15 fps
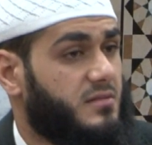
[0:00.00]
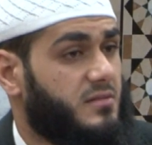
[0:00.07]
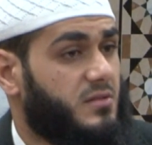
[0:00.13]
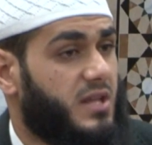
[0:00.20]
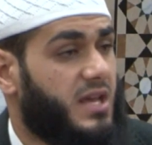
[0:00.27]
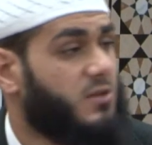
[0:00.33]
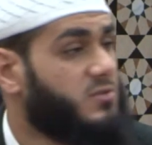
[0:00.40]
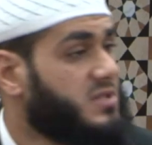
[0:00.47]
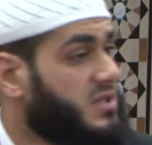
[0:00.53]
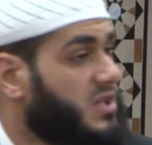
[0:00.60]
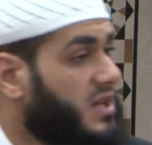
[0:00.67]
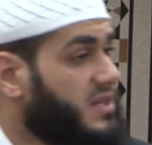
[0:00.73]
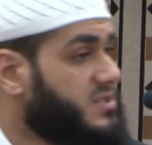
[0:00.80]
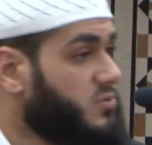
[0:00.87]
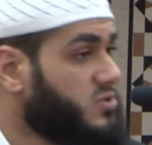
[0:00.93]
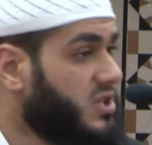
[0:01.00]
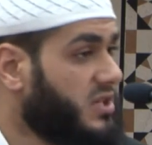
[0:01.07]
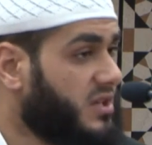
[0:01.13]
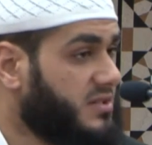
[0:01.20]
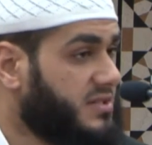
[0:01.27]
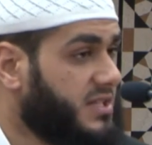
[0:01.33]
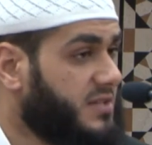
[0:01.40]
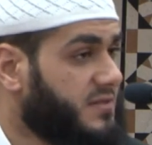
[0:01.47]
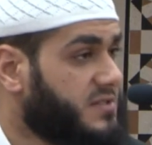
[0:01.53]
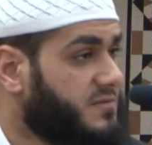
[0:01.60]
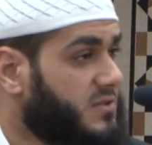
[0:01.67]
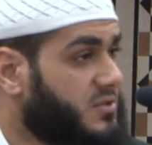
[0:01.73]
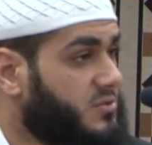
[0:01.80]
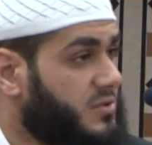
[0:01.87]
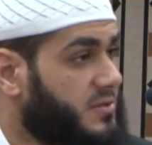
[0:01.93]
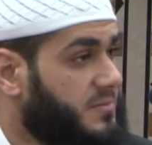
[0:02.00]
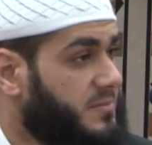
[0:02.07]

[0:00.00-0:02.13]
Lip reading: How is Allah Azza wa Jal going to give us victory?